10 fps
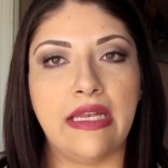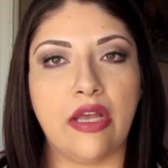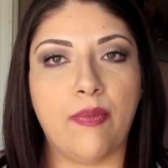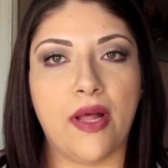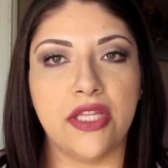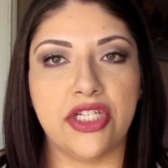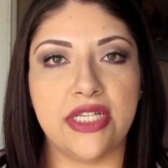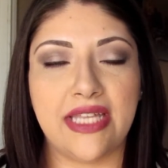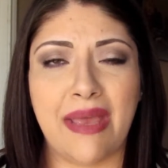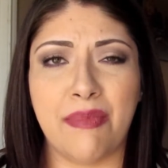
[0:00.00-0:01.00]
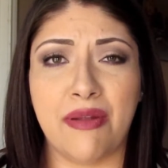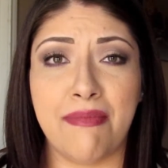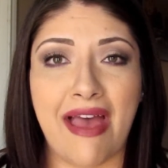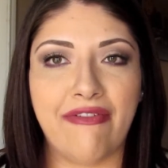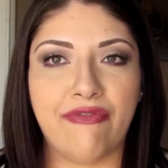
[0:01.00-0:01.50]
nail polishes came in a
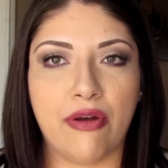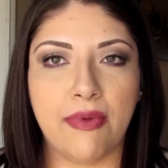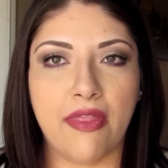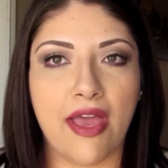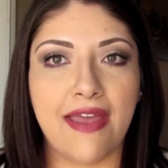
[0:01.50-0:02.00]
matte formula,